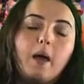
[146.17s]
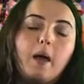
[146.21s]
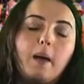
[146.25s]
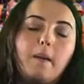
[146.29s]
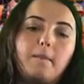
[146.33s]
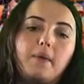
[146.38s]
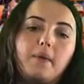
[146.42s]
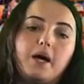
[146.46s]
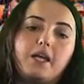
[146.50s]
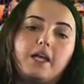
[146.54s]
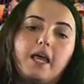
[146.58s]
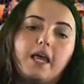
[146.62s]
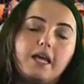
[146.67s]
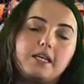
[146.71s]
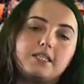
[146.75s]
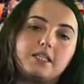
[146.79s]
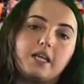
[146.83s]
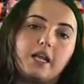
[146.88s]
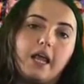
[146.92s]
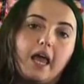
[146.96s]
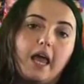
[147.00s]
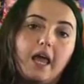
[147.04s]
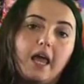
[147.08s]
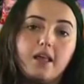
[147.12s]
Mondays
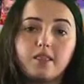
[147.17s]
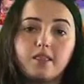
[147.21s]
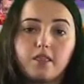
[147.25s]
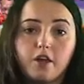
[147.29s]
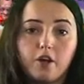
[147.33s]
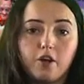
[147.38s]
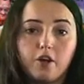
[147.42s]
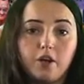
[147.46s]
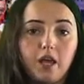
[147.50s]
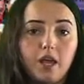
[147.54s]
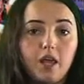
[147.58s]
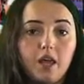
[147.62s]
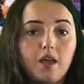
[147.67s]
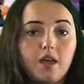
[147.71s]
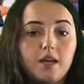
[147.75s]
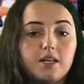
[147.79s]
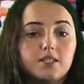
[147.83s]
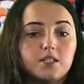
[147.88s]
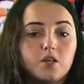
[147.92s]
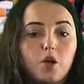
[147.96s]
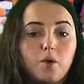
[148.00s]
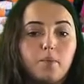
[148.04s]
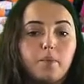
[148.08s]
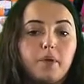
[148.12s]
at 8.30 is
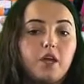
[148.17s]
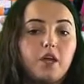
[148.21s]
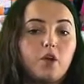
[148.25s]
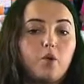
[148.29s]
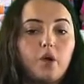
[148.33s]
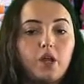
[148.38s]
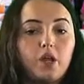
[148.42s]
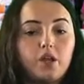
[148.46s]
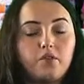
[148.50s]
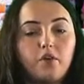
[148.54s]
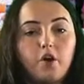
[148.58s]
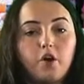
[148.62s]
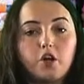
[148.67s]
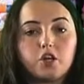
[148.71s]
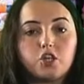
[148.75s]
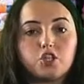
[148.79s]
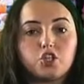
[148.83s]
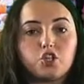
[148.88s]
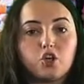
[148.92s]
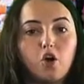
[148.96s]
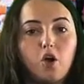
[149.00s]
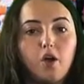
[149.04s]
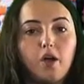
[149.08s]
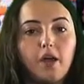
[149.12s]
our big Queen of Hearts
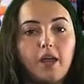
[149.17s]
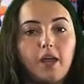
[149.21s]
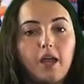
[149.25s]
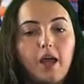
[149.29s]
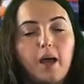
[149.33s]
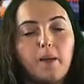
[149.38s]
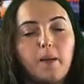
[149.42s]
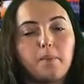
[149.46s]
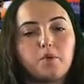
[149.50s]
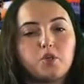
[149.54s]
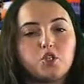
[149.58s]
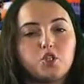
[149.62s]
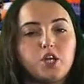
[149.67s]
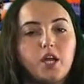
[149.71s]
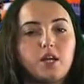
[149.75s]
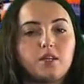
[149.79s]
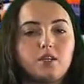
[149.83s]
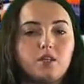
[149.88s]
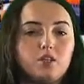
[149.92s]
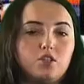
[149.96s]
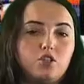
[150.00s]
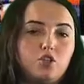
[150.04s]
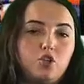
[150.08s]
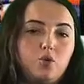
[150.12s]
drawing. I'm
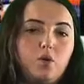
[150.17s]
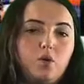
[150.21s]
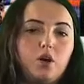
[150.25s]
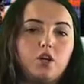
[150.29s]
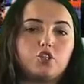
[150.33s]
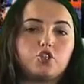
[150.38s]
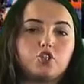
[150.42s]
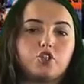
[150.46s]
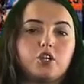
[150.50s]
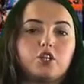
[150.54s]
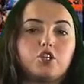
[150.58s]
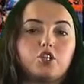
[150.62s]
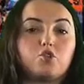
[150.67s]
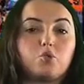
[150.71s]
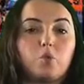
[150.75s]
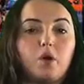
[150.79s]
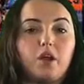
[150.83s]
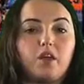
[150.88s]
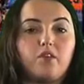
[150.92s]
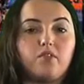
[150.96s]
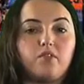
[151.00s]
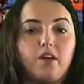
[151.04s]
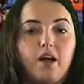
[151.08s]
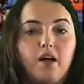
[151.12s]
projecting
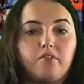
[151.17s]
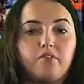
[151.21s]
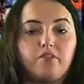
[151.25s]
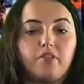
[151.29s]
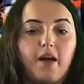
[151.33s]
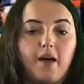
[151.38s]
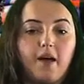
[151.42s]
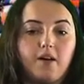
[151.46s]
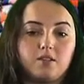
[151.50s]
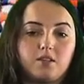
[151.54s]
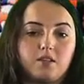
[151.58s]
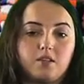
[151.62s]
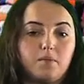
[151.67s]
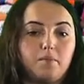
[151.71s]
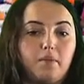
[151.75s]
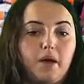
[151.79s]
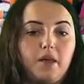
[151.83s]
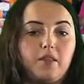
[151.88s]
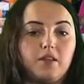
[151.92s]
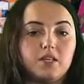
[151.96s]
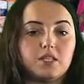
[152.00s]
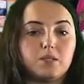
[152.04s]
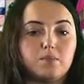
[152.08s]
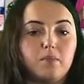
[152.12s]
225000 by
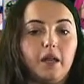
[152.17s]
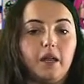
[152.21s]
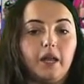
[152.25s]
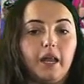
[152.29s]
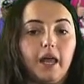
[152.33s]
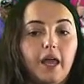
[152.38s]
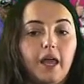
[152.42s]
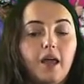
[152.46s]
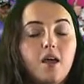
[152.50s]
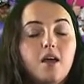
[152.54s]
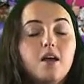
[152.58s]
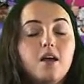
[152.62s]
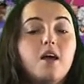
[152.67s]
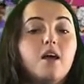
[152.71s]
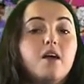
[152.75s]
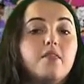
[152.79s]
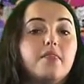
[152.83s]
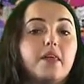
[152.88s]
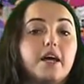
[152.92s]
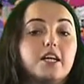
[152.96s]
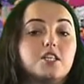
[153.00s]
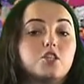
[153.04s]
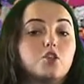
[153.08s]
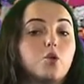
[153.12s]
this Monday.
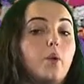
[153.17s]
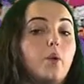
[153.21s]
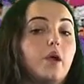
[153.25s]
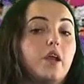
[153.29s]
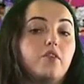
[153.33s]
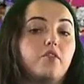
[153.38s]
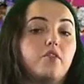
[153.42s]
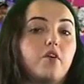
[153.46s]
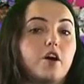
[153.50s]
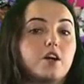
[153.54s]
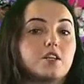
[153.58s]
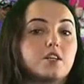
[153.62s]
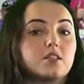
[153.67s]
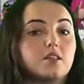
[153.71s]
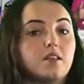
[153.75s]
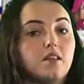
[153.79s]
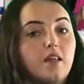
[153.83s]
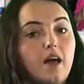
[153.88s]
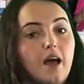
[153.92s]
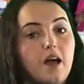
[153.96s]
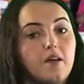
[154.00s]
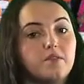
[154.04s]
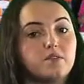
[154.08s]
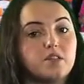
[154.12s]
That's
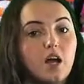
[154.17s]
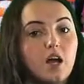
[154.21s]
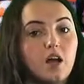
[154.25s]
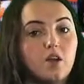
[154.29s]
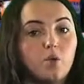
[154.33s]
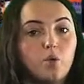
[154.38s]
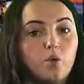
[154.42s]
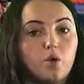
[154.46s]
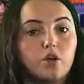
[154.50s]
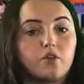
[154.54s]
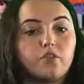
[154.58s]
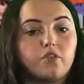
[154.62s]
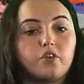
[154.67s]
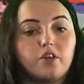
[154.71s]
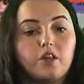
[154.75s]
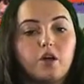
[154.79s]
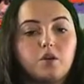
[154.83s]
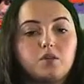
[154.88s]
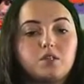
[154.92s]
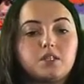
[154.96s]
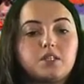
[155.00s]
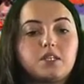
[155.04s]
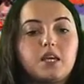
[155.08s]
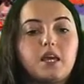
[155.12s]
queenofheartslive.org for
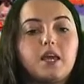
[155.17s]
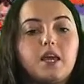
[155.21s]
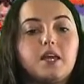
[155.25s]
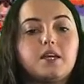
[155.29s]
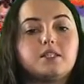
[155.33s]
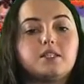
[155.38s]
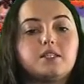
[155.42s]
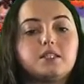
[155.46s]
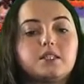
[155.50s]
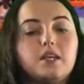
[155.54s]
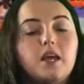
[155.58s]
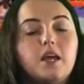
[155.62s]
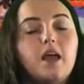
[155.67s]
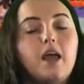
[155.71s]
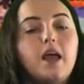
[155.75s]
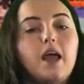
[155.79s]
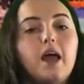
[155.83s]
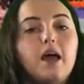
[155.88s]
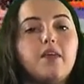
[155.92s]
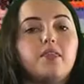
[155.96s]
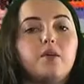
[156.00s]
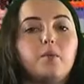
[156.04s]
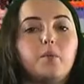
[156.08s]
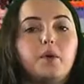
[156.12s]
those tickets.
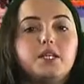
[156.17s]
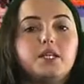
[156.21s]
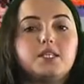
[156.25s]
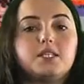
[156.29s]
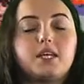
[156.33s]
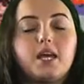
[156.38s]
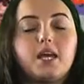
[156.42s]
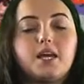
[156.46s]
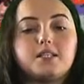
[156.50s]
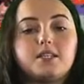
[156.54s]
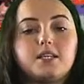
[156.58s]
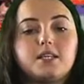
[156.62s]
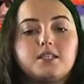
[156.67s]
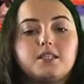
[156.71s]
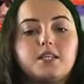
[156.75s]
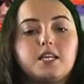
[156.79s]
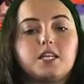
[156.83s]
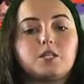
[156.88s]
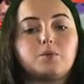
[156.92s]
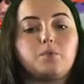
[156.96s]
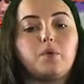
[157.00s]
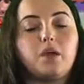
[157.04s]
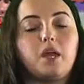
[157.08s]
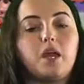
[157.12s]
And then Wednesdays at
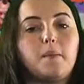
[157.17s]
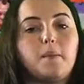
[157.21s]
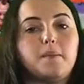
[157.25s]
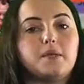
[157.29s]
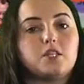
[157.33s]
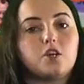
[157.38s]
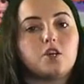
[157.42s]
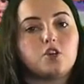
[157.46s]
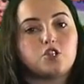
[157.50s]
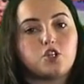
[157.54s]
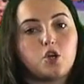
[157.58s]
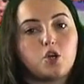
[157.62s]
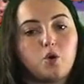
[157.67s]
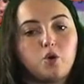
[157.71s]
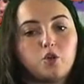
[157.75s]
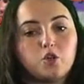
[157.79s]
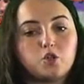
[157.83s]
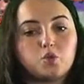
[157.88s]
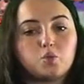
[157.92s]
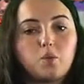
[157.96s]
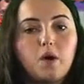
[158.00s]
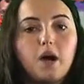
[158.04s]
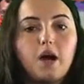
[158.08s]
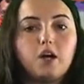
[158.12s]
6 p.m. is our Joker's
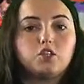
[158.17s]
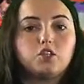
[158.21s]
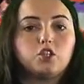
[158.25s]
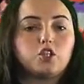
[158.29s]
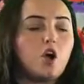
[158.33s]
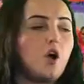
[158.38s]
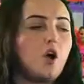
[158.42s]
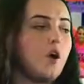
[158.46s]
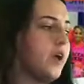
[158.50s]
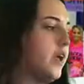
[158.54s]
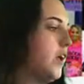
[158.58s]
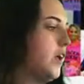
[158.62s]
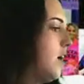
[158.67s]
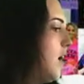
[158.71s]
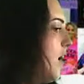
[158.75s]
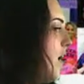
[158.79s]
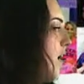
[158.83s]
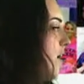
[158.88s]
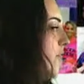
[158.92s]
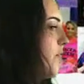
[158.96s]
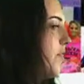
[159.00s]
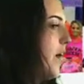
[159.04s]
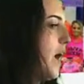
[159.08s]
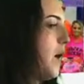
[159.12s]
Wild drawing.
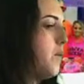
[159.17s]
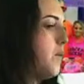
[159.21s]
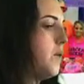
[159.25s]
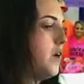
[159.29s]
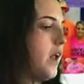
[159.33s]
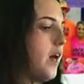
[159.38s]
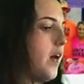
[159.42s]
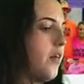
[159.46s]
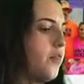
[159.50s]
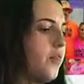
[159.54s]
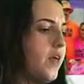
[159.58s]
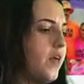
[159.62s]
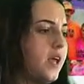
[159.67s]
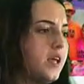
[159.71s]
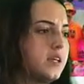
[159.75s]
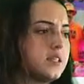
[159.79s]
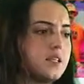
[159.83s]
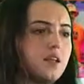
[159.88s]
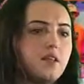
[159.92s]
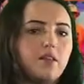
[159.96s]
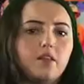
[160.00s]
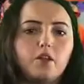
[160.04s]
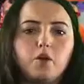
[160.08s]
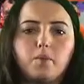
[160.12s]
That one I think is
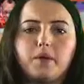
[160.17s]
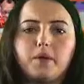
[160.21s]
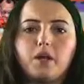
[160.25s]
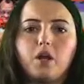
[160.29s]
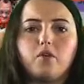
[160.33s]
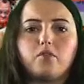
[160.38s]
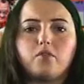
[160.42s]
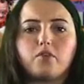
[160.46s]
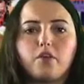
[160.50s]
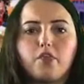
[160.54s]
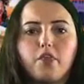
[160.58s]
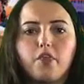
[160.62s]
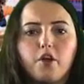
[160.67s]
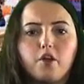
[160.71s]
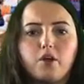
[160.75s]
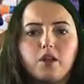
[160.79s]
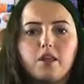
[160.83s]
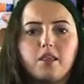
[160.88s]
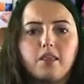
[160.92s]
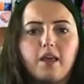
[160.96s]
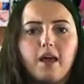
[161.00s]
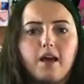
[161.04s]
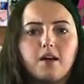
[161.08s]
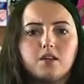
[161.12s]
a little bit over
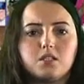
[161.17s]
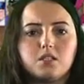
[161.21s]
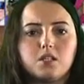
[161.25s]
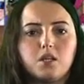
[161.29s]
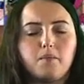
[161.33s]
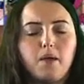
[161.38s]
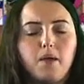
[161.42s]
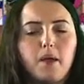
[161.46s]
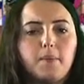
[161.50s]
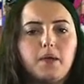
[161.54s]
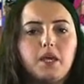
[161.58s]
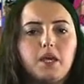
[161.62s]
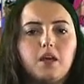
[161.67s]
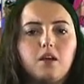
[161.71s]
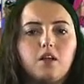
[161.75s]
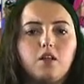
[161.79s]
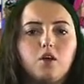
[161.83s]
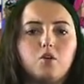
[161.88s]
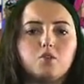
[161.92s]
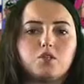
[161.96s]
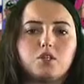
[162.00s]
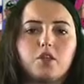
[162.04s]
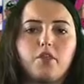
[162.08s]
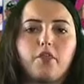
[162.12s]
30,000, maybe getting
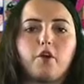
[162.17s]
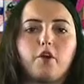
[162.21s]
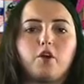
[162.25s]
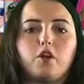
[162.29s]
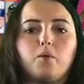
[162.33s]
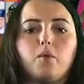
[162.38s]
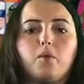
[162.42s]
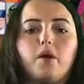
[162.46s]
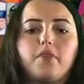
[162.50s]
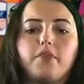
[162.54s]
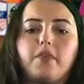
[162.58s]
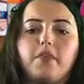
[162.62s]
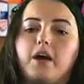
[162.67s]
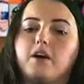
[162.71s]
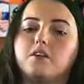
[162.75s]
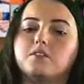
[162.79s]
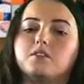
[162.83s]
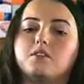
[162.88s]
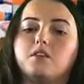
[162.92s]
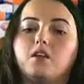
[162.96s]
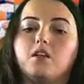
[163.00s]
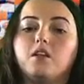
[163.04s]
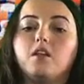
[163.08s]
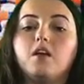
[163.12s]
close to
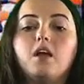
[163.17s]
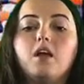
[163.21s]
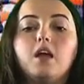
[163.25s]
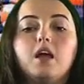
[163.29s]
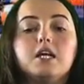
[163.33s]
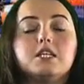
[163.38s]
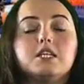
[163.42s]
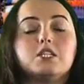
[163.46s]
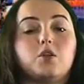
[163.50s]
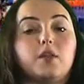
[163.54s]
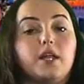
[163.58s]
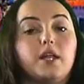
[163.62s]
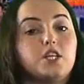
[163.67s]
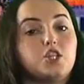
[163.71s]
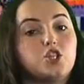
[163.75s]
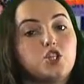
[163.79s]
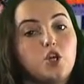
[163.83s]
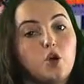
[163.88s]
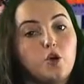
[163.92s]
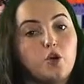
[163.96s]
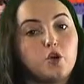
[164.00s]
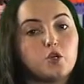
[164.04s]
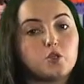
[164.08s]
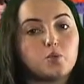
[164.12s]
31,000. So that's
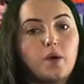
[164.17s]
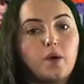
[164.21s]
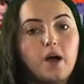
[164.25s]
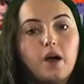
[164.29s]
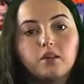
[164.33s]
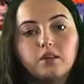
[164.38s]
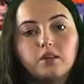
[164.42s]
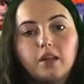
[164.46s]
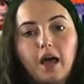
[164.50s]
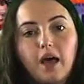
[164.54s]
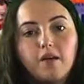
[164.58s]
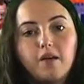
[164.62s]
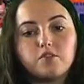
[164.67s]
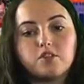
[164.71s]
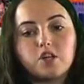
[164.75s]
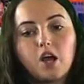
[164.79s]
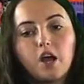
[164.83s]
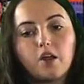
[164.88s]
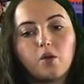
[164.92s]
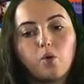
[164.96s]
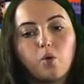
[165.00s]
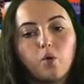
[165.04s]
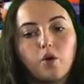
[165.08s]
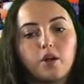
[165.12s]

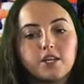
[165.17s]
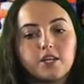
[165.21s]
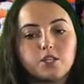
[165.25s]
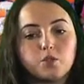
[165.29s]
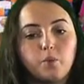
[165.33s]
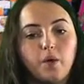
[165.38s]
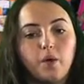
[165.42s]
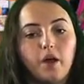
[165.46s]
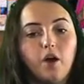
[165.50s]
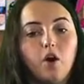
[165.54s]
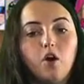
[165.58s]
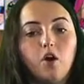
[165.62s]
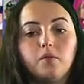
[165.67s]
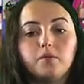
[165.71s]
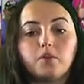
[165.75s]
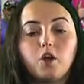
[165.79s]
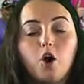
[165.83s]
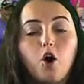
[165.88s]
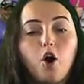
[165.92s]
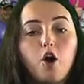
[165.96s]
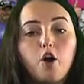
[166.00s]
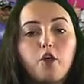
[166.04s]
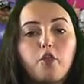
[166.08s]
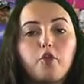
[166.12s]
jokerswildlive.org as well.
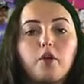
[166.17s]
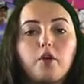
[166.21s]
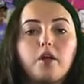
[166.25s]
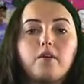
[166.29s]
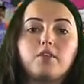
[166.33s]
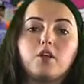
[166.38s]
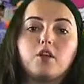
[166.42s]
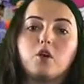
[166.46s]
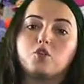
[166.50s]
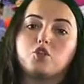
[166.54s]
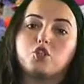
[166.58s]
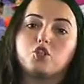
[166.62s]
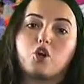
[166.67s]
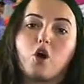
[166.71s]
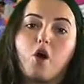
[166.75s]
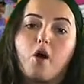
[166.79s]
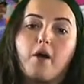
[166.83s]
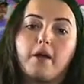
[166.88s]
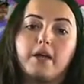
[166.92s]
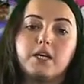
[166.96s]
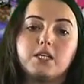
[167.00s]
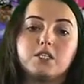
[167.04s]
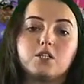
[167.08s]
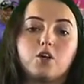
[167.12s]
All three of those
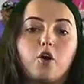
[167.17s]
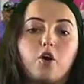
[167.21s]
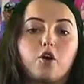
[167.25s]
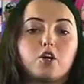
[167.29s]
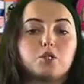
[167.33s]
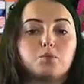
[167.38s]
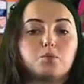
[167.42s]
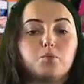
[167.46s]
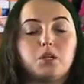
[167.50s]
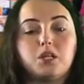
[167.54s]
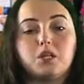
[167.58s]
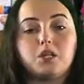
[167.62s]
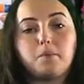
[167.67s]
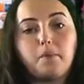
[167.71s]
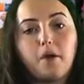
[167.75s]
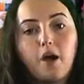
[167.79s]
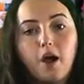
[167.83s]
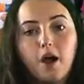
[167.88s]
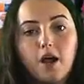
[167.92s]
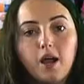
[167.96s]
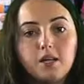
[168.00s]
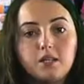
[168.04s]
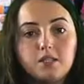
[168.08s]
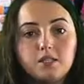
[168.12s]
drawings are split the
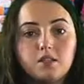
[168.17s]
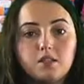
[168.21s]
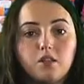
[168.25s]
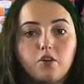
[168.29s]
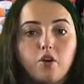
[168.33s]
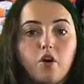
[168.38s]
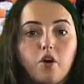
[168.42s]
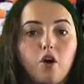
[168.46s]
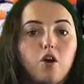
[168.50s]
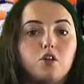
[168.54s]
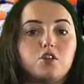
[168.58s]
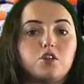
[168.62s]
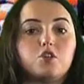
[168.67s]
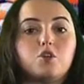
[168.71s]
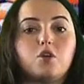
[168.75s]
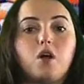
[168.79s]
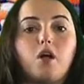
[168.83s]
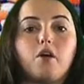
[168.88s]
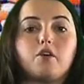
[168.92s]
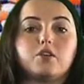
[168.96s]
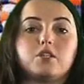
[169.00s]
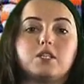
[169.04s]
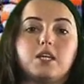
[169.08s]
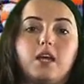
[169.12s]
pots. They're all
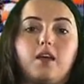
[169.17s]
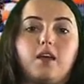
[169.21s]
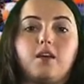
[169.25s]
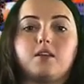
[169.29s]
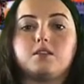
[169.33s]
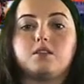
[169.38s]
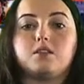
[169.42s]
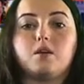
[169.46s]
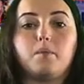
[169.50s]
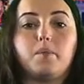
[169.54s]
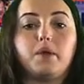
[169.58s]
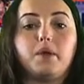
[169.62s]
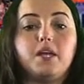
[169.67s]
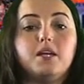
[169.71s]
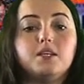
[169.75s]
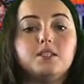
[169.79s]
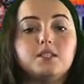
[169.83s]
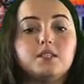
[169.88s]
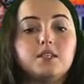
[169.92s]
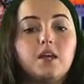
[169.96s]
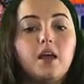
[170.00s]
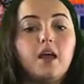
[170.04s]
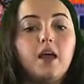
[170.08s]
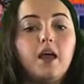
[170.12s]
$2 tickets
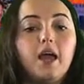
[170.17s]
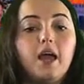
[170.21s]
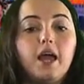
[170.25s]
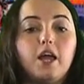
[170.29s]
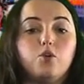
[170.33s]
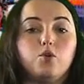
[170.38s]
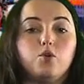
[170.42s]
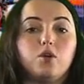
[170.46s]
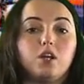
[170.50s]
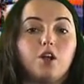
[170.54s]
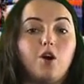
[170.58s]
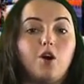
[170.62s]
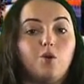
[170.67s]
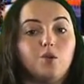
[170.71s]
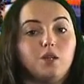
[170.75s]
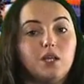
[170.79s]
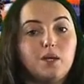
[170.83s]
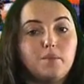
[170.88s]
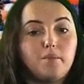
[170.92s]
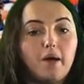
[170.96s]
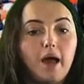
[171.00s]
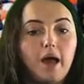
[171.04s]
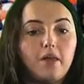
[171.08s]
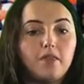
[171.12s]
apiece, and you can only
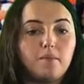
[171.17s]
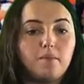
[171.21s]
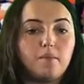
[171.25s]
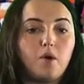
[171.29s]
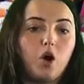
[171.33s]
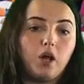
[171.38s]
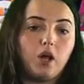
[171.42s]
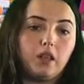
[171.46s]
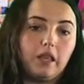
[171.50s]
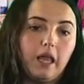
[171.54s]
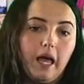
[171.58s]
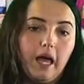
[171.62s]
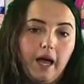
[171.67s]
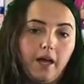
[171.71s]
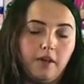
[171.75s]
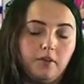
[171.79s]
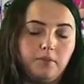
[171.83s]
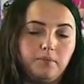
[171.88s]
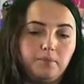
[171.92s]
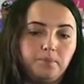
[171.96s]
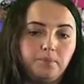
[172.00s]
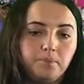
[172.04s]
buy them online.